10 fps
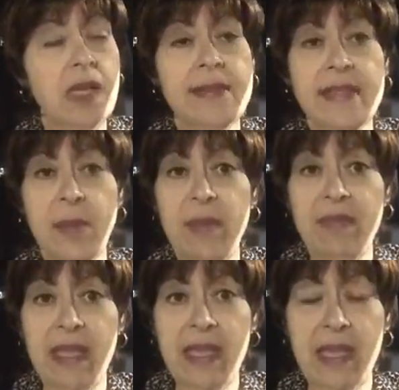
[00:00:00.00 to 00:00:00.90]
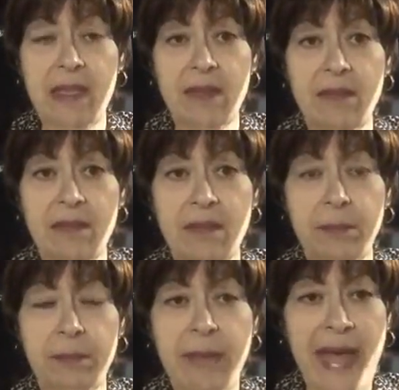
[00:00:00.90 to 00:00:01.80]
some of the
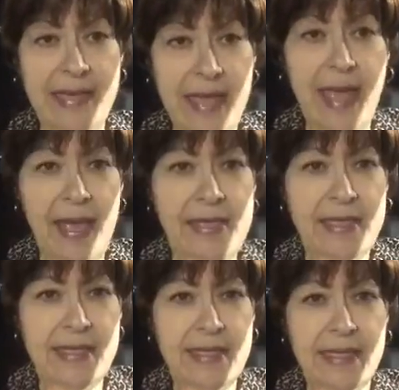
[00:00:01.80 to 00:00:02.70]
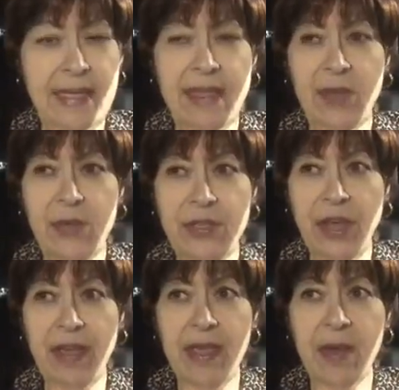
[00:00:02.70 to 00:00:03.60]
podcasts, and they were
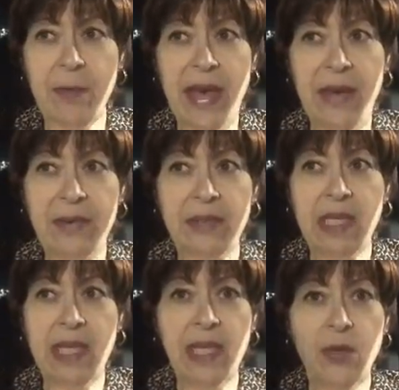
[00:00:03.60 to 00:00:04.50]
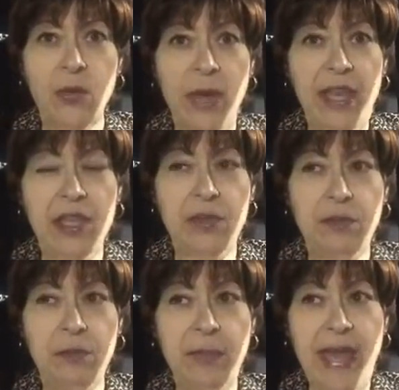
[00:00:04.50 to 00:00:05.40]
talking about when
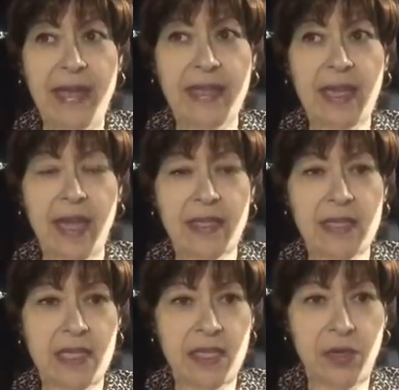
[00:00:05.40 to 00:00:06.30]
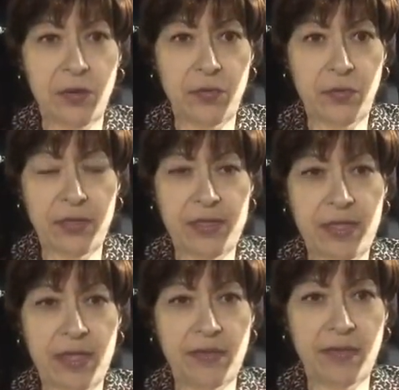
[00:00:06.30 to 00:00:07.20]
you've been on keto for a
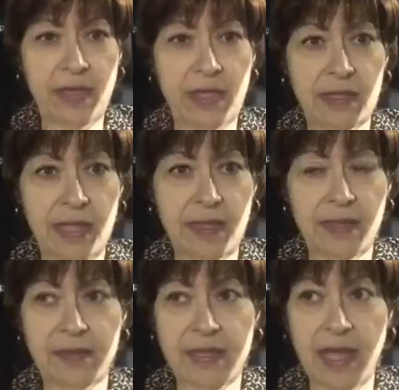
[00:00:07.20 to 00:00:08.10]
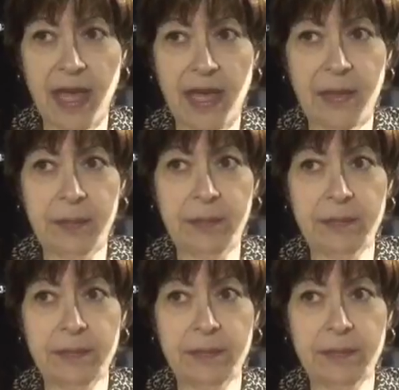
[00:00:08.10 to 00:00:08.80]
significant length of time,